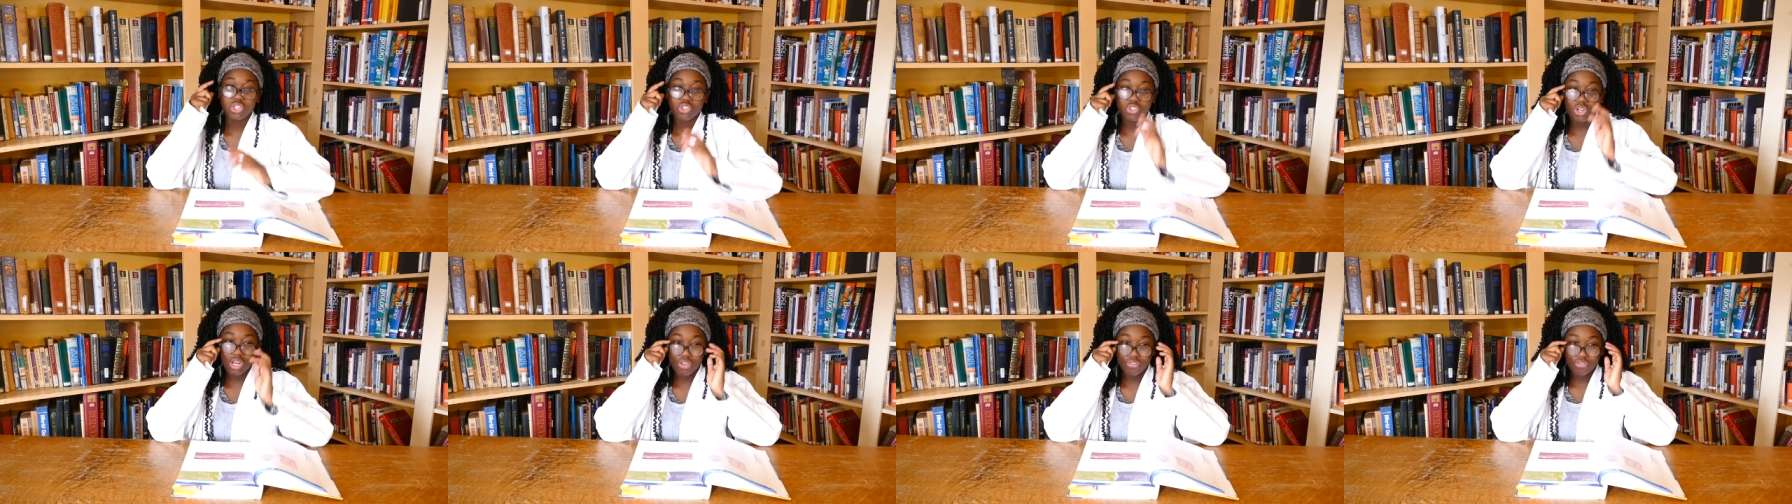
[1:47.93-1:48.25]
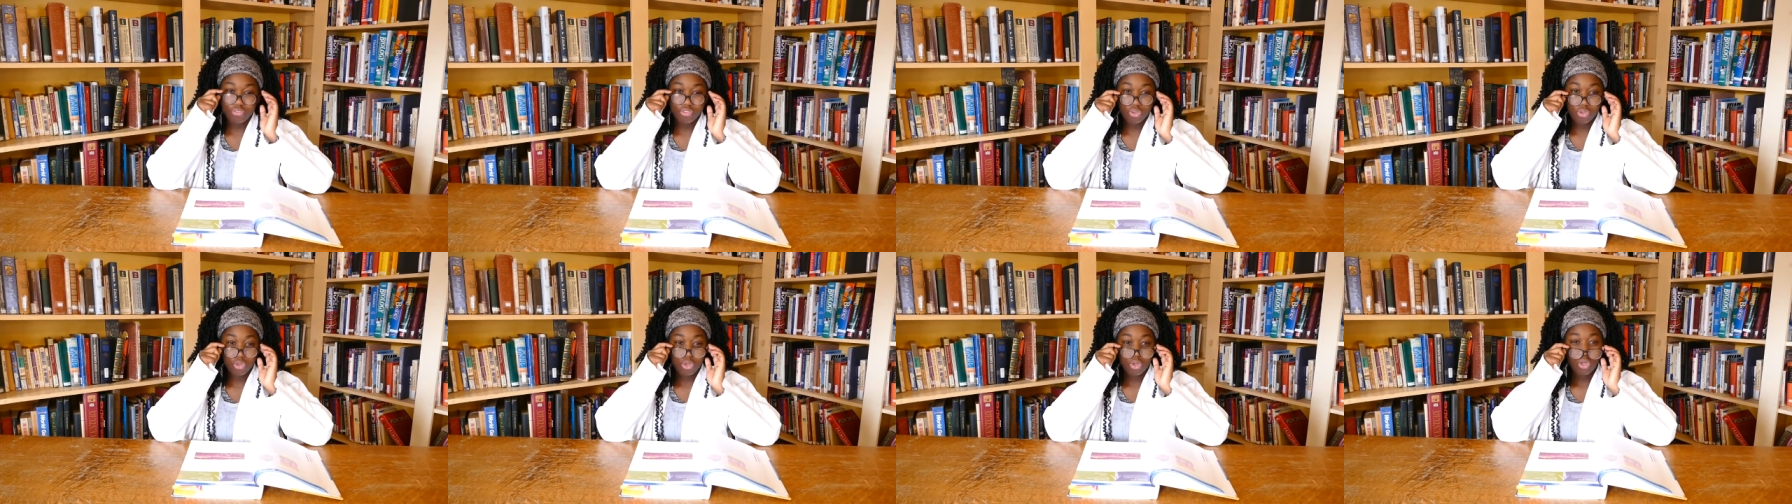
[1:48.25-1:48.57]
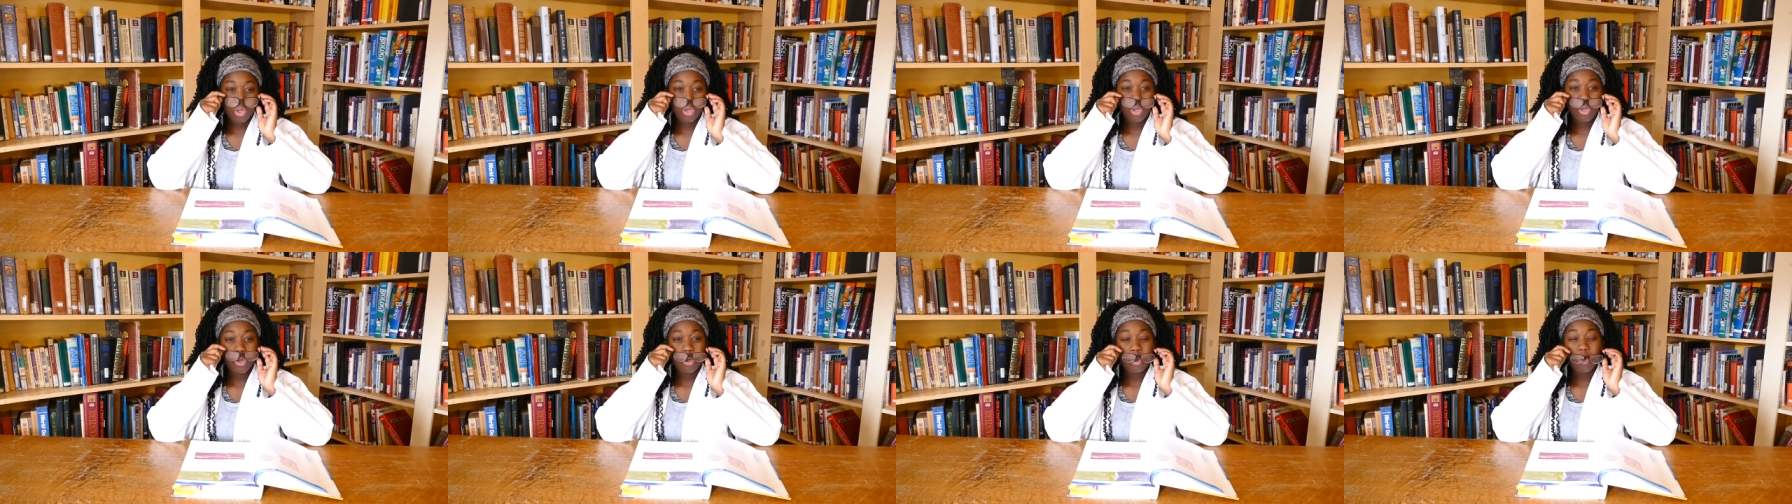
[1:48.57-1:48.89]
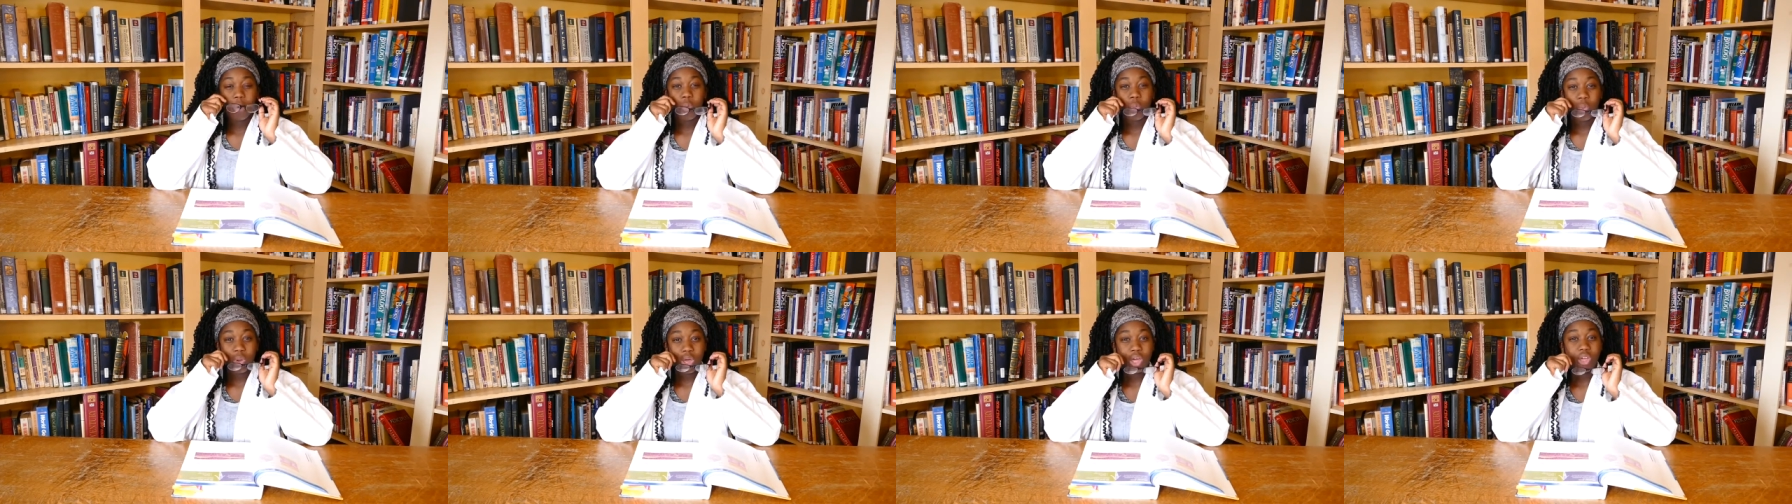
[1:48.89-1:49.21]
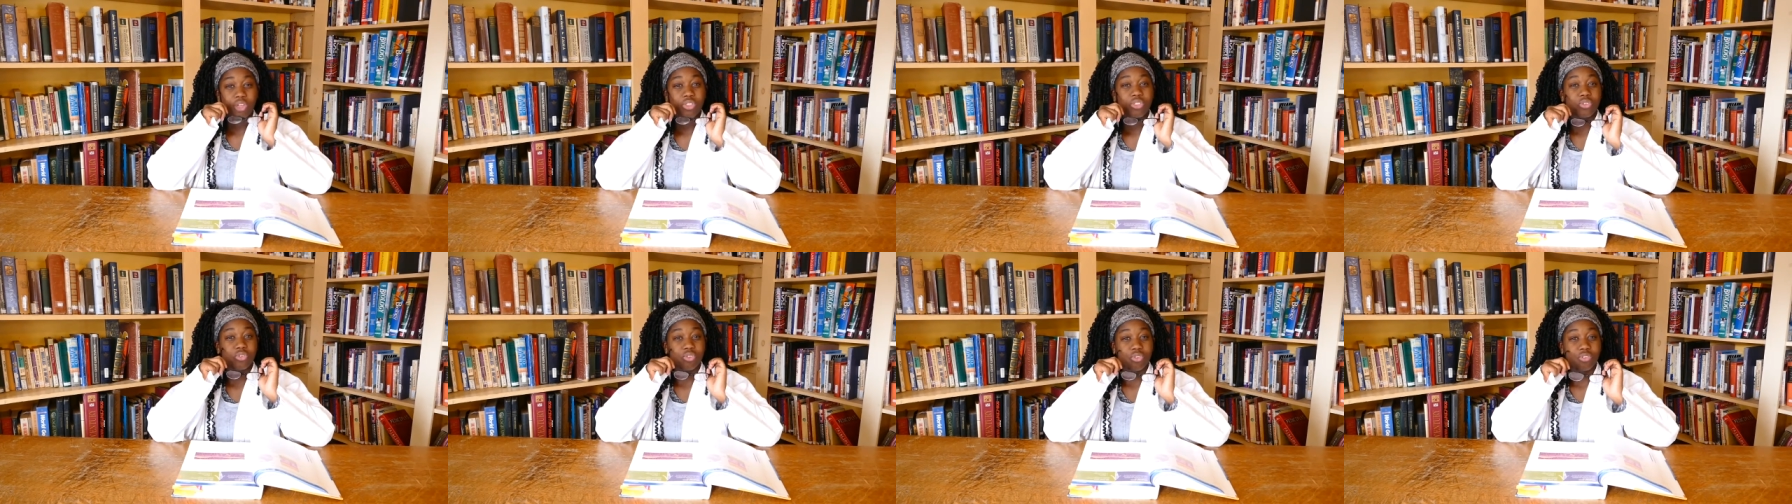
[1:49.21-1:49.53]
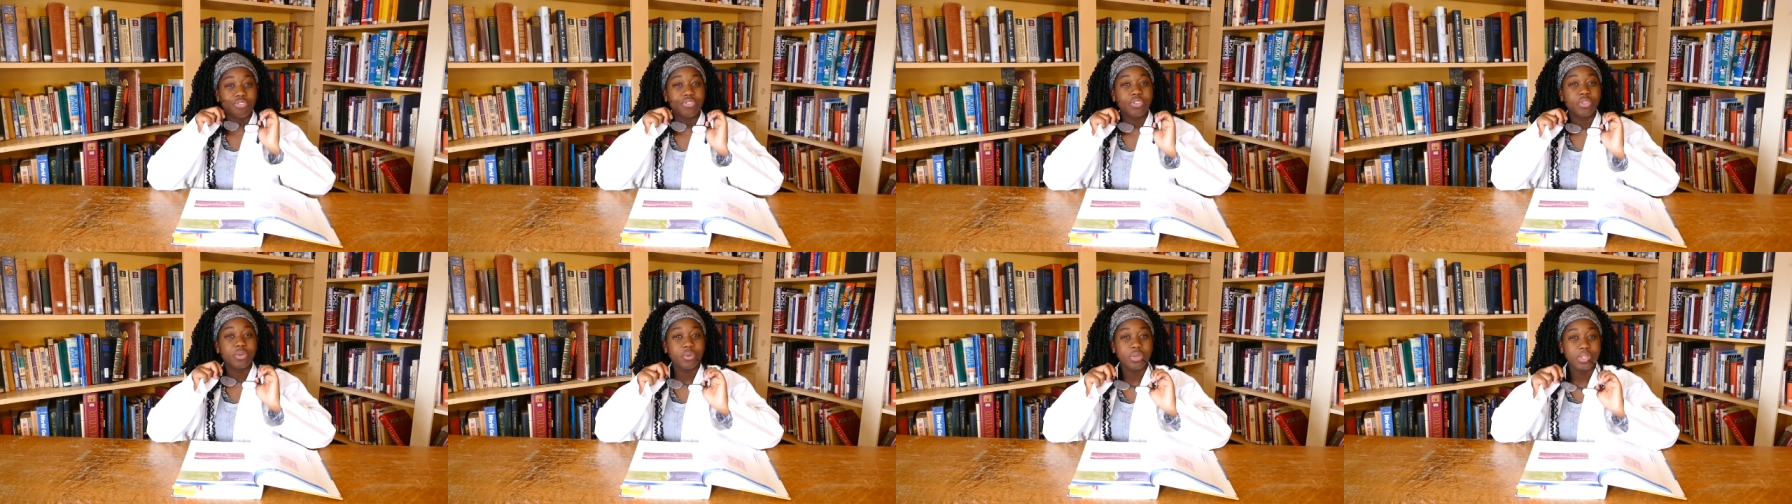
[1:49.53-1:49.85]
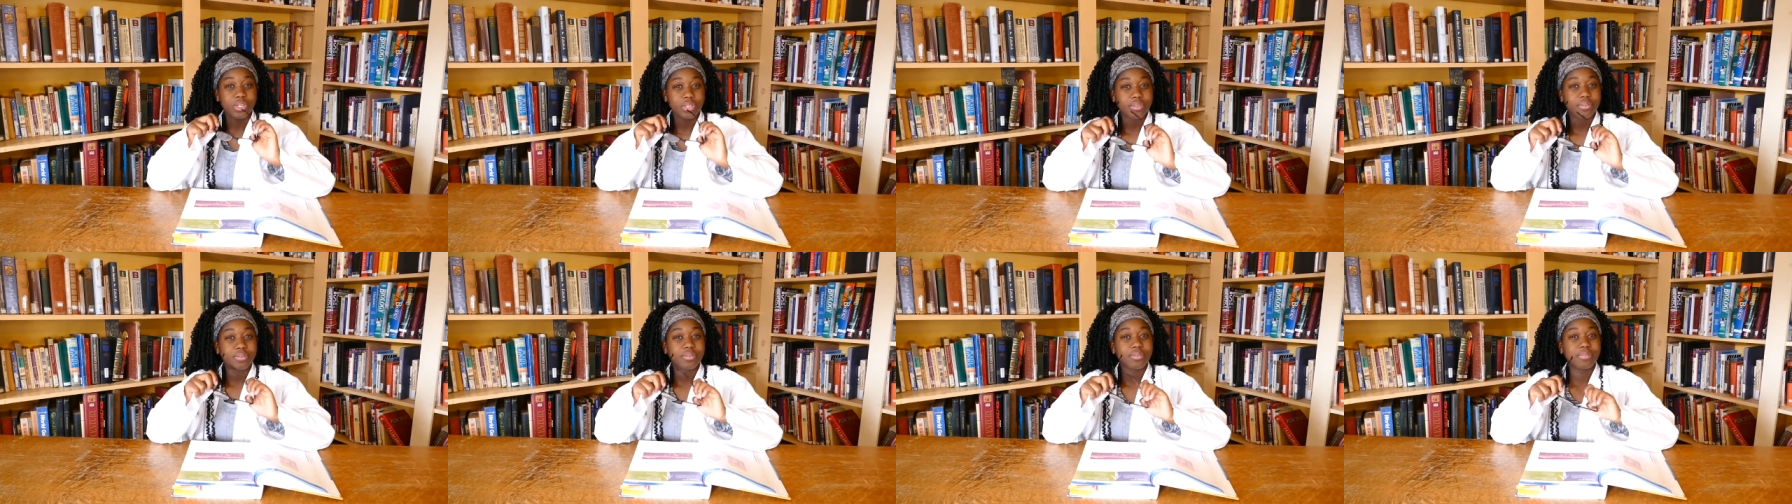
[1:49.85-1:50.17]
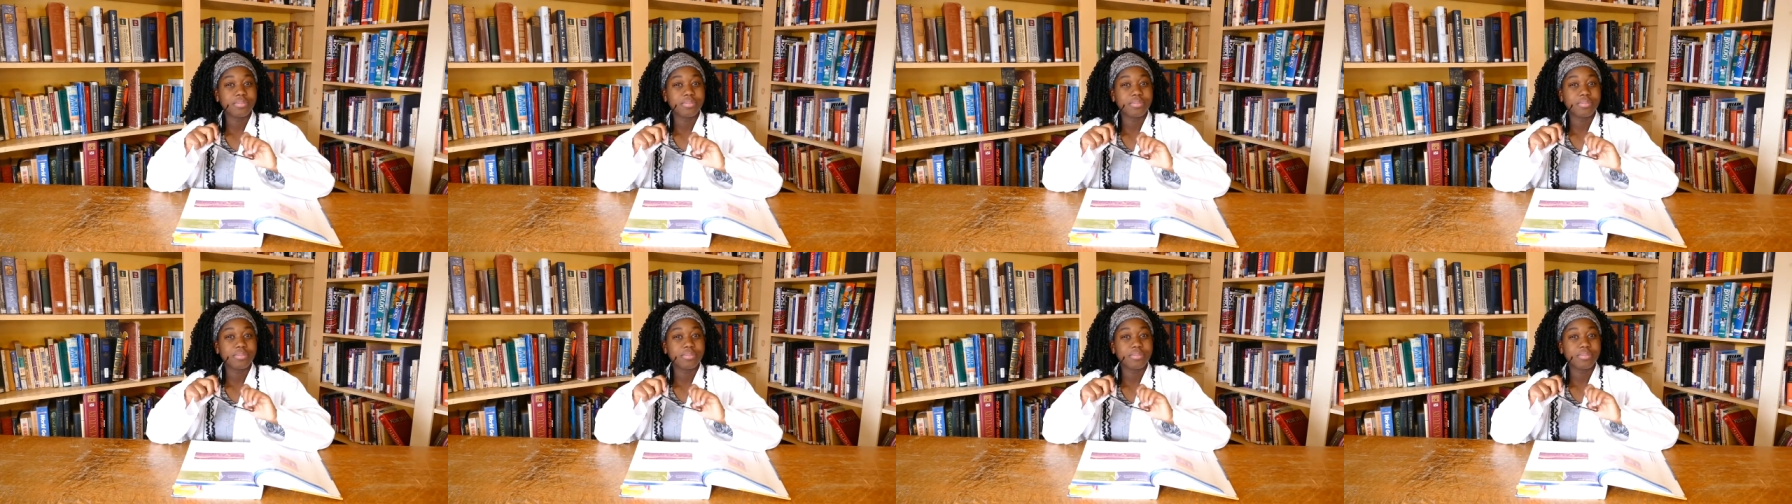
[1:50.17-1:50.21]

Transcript: travel well through fluid.